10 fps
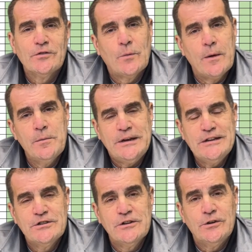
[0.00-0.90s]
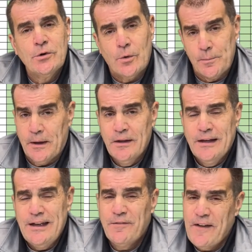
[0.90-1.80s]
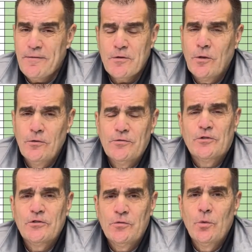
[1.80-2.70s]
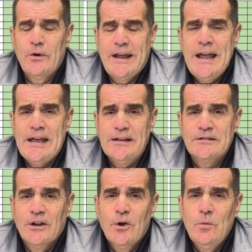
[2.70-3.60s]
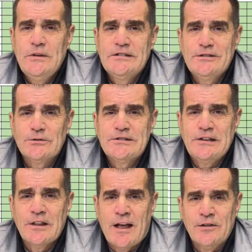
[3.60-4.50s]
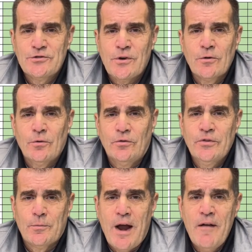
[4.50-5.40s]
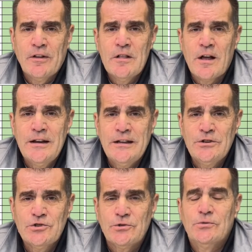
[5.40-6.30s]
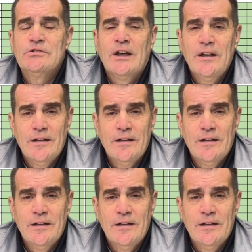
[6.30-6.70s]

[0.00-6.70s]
the way we need you to do them. If after those first 4 days, we still see a lot of struggles and we're having a lot of issues,